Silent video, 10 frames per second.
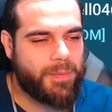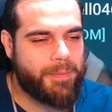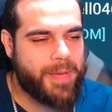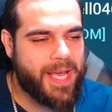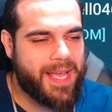
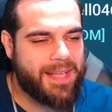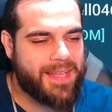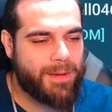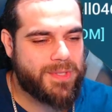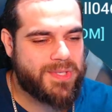man,
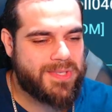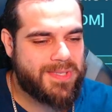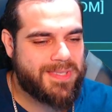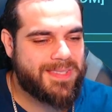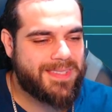that
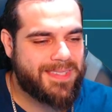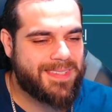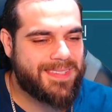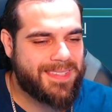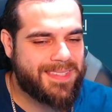was
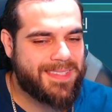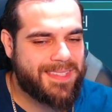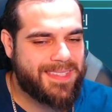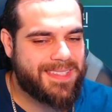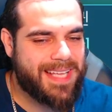
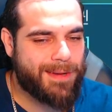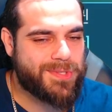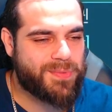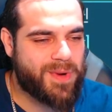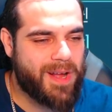
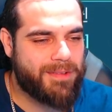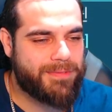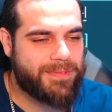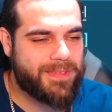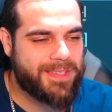rough.
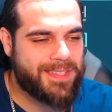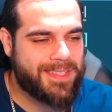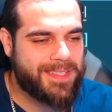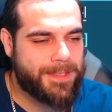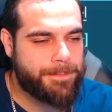
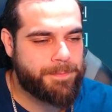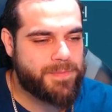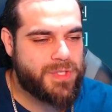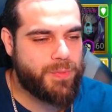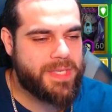
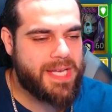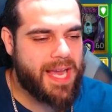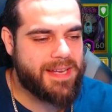Do we die to